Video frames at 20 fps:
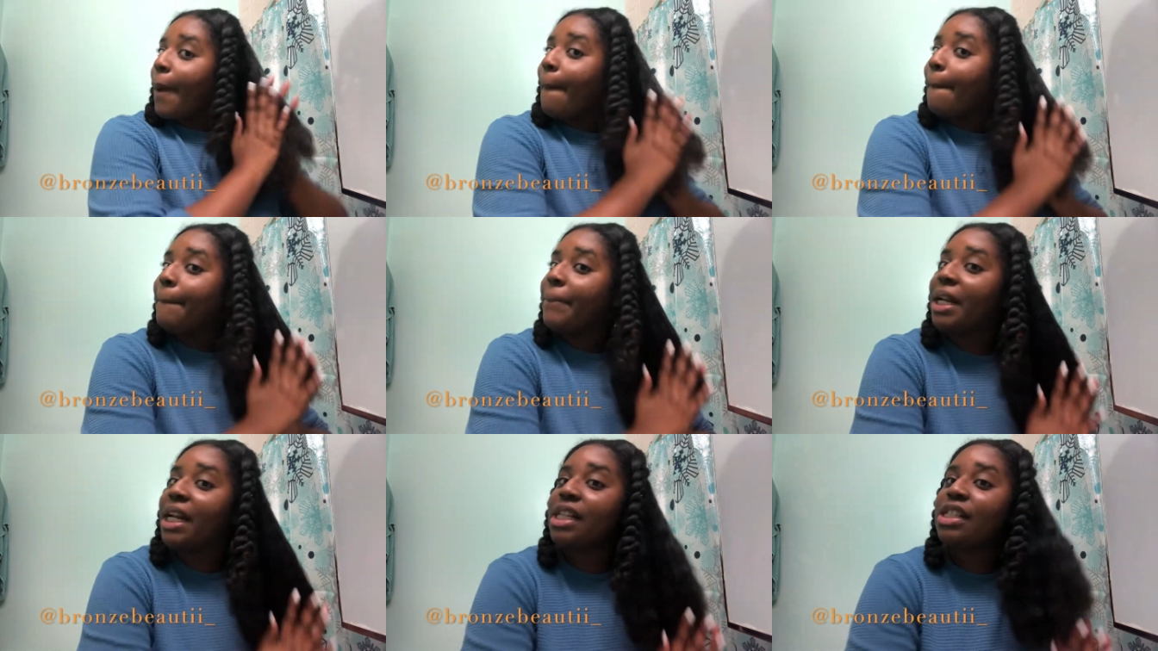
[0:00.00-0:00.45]

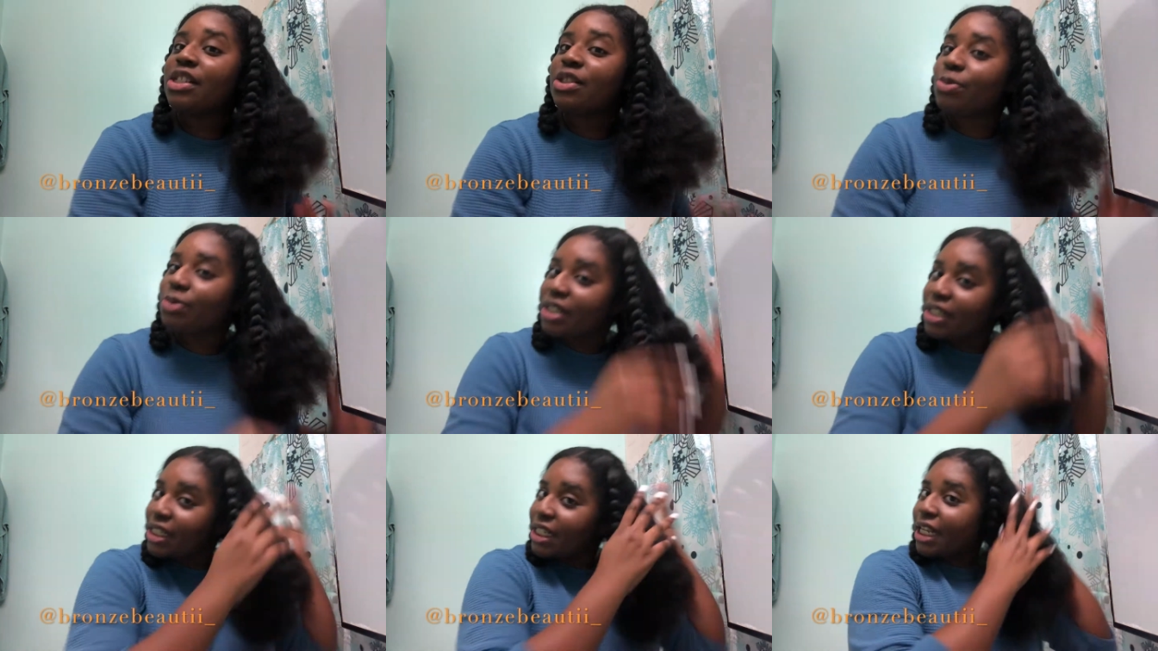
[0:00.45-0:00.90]
But I just
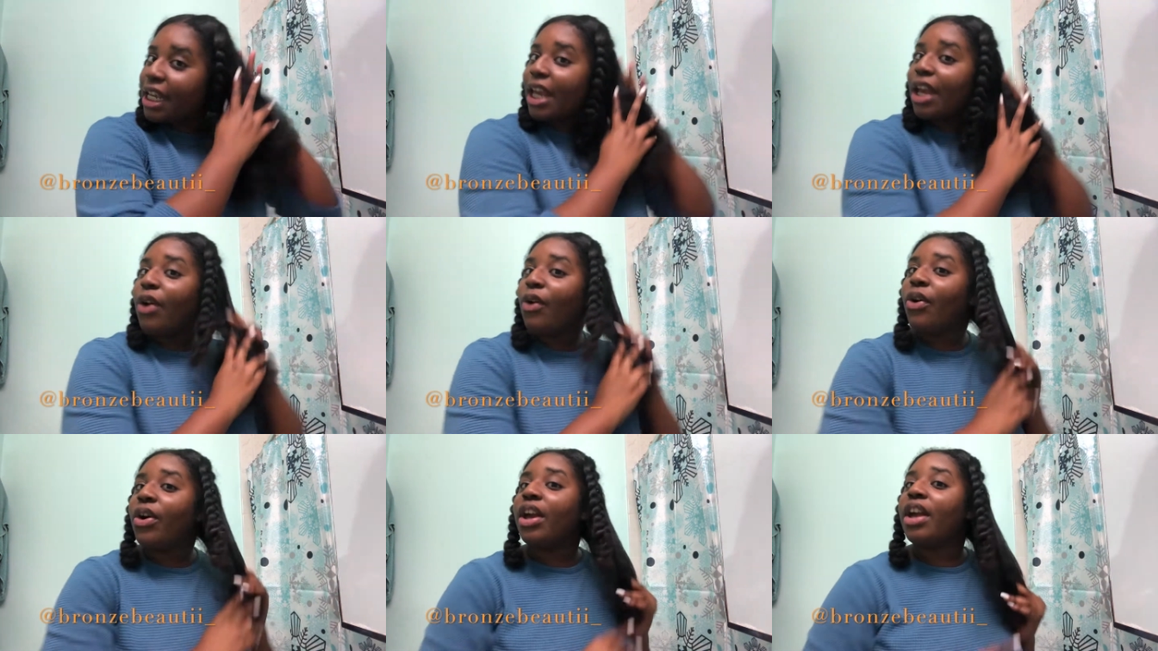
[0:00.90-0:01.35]
wanted to get
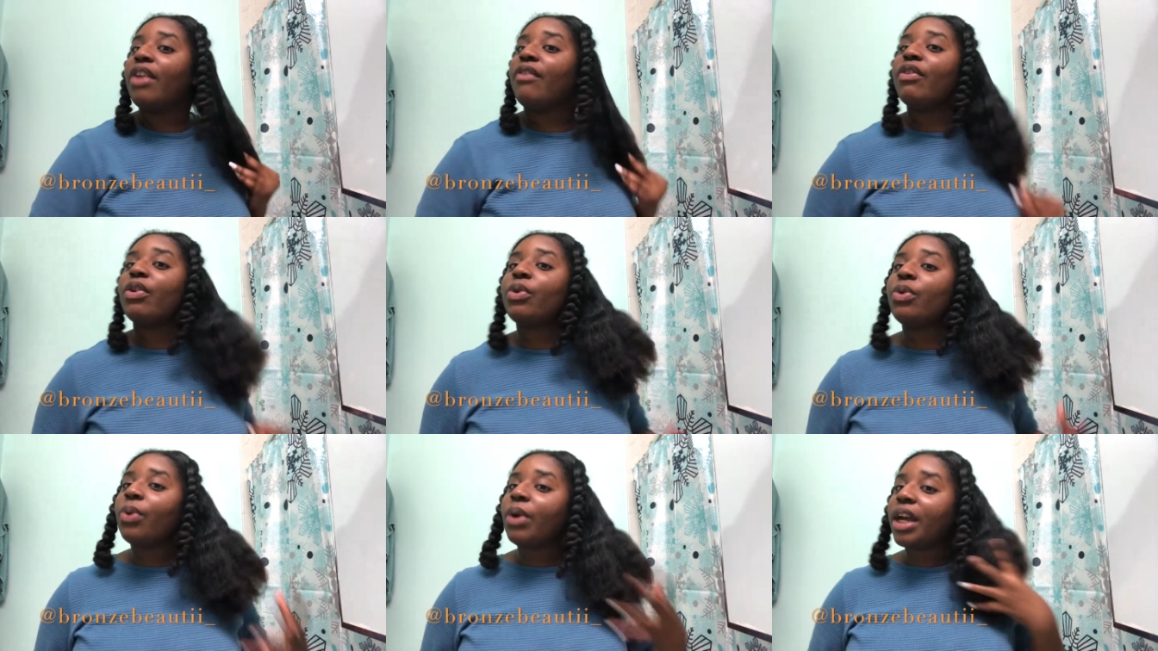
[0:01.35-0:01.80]
on here
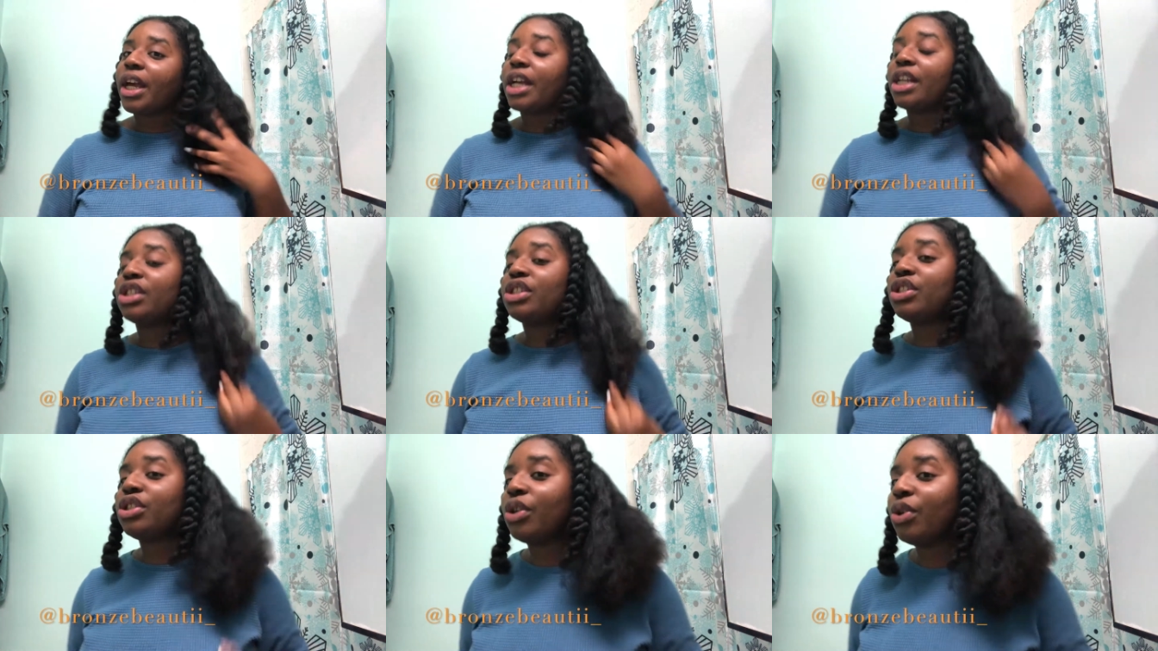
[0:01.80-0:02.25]
real quick
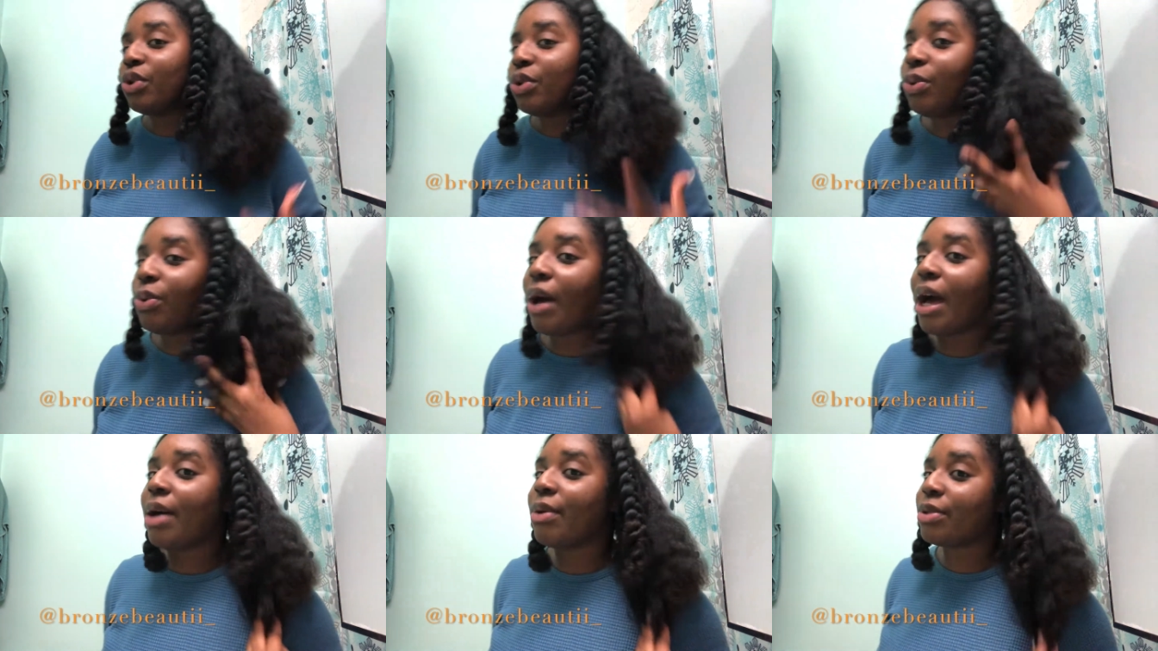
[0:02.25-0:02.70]
and show you
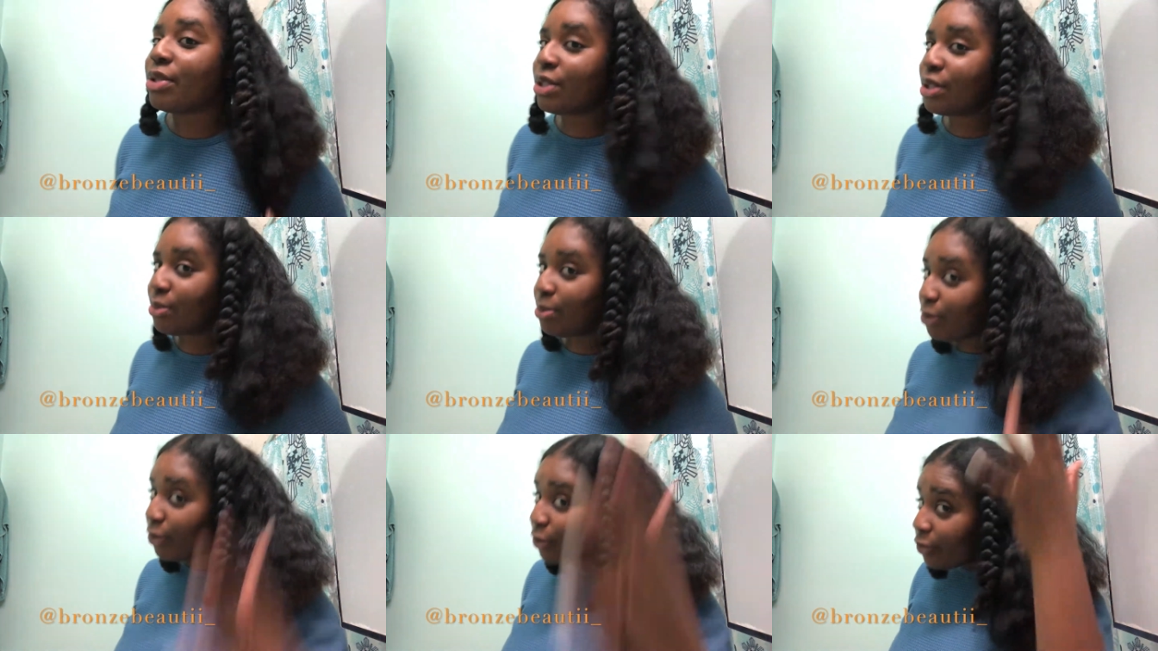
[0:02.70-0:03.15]
how
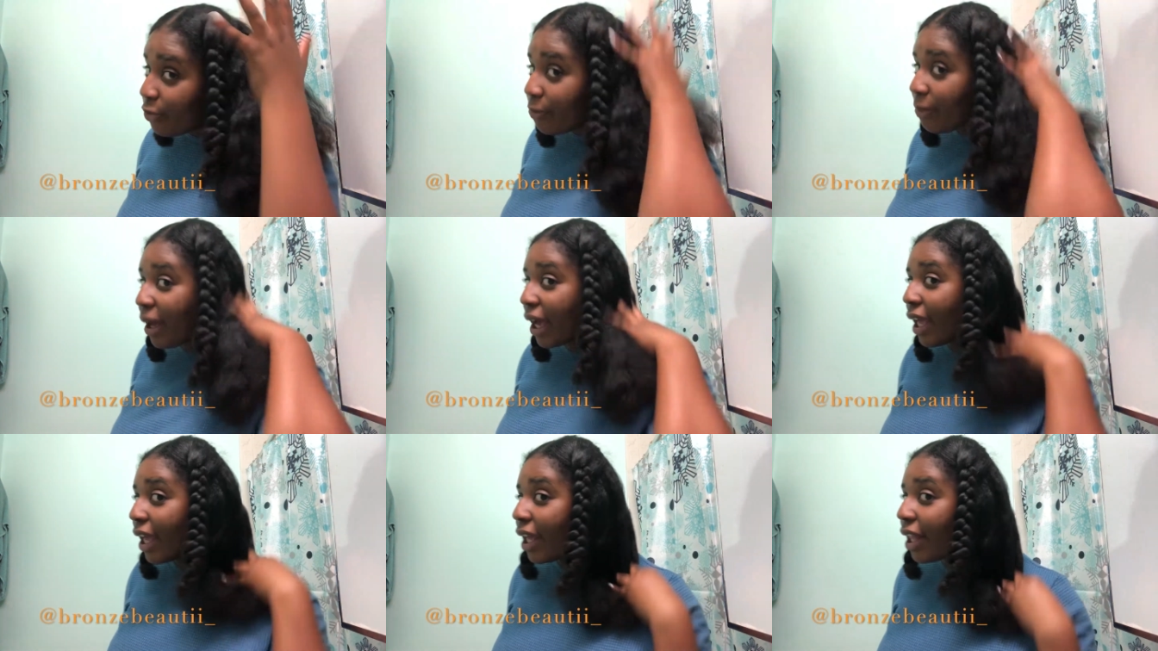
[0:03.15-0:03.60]
smooth
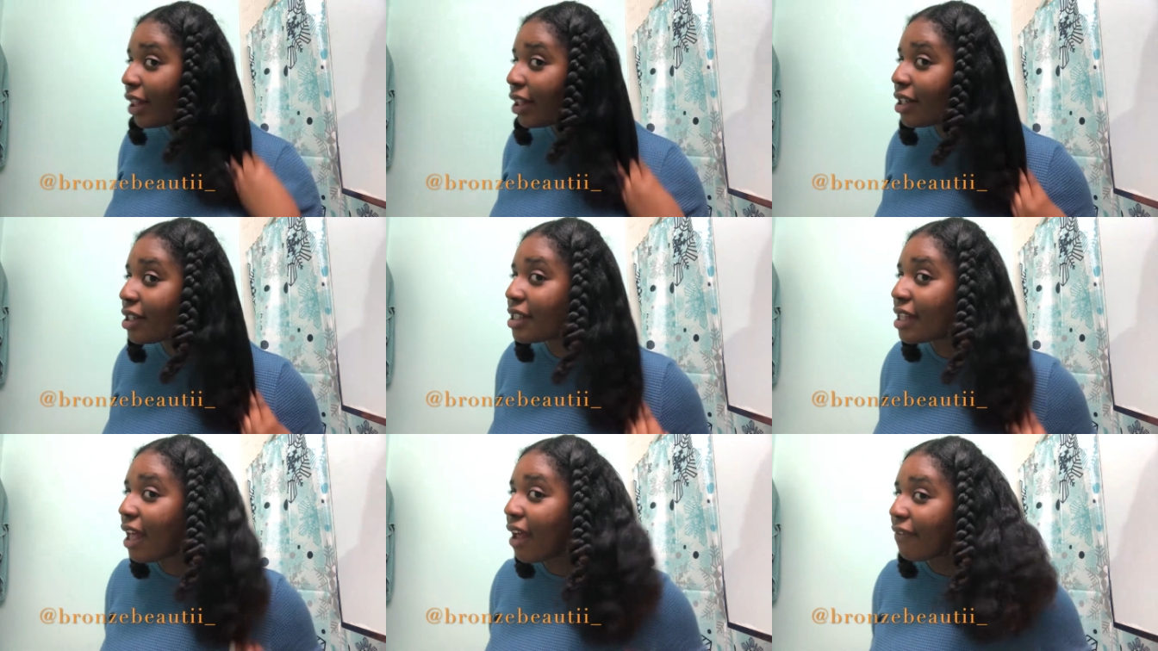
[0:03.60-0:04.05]
my hair
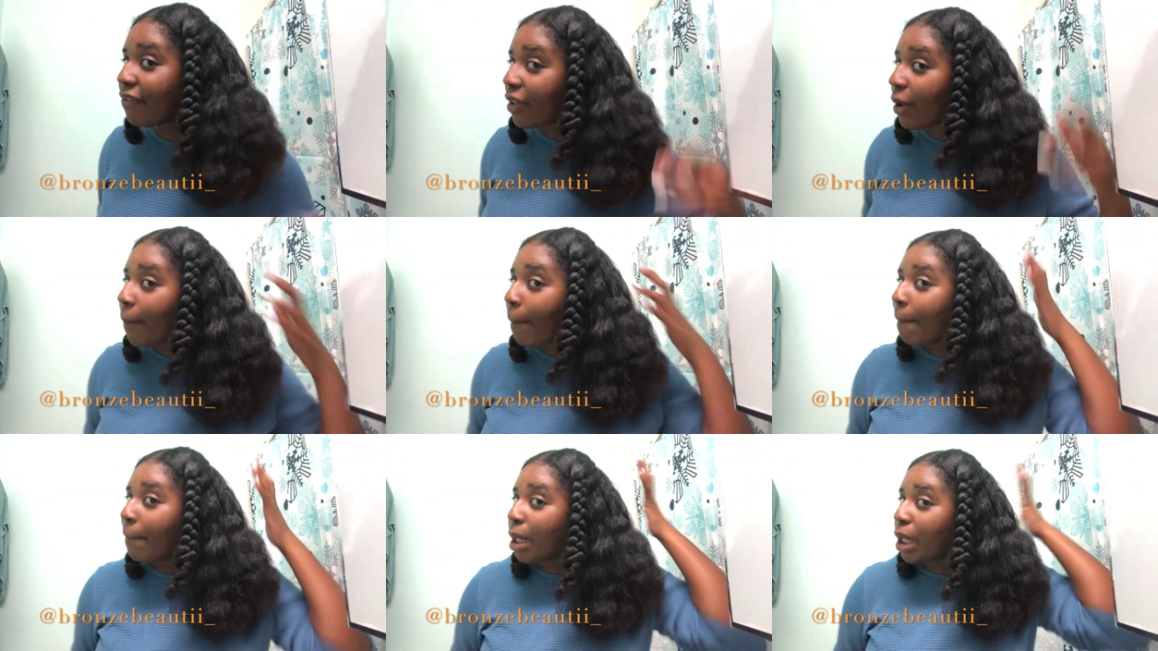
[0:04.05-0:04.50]
looks after
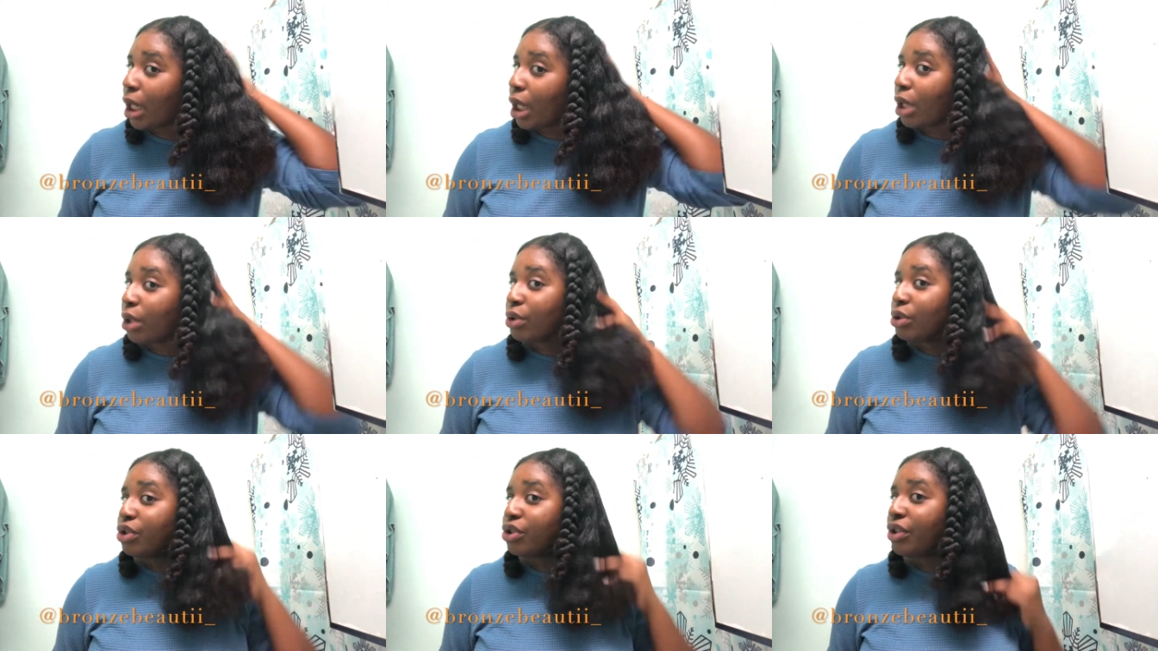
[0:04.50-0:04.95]

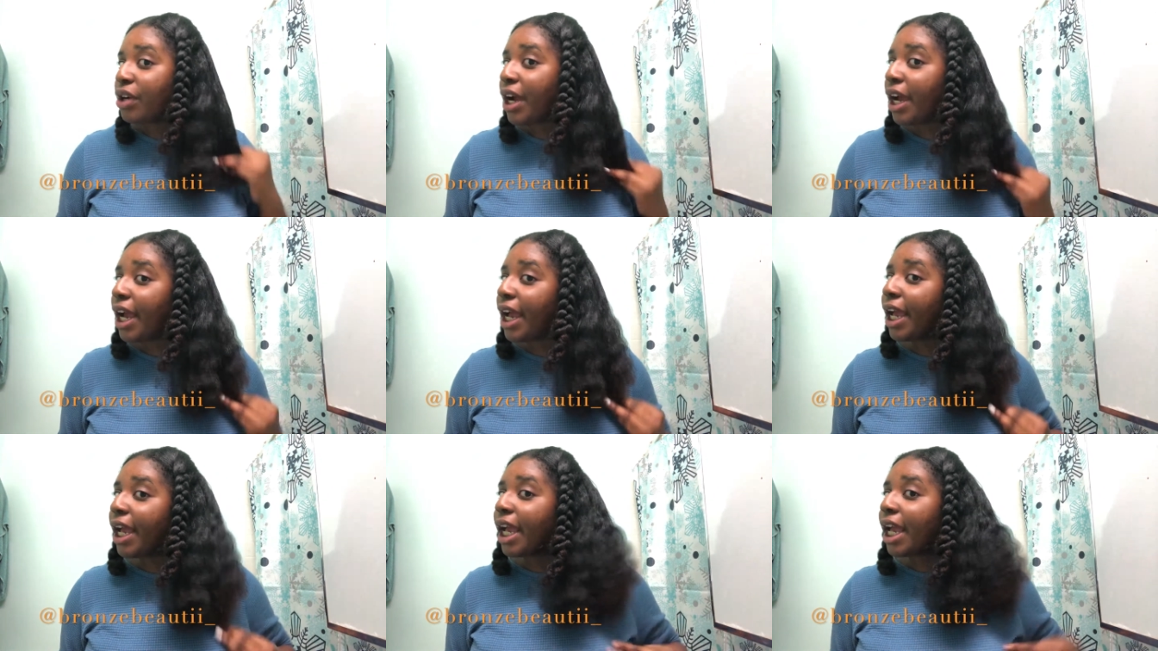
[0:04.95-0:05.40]
blow
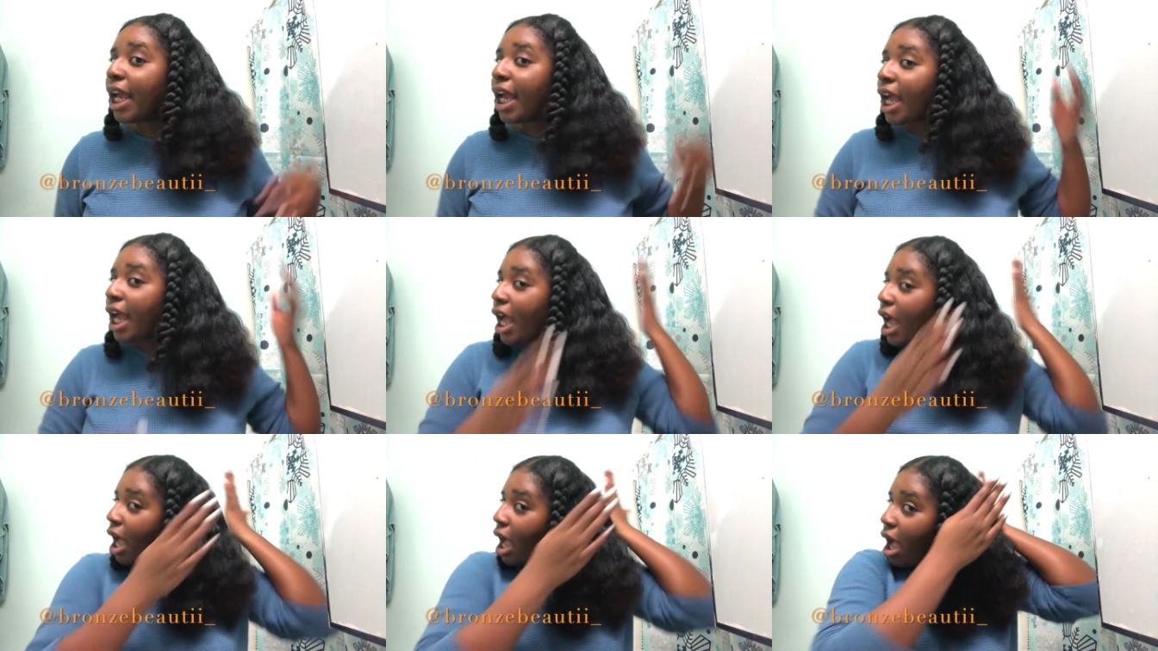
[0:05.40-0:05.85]
drying
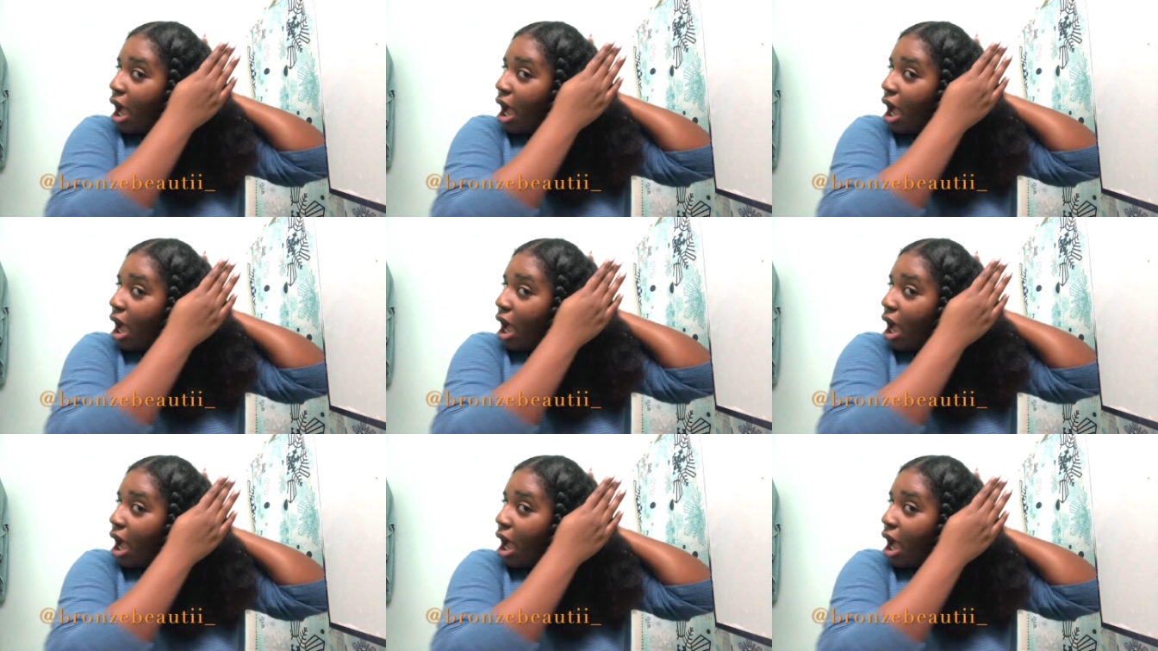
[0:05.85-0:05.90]
it.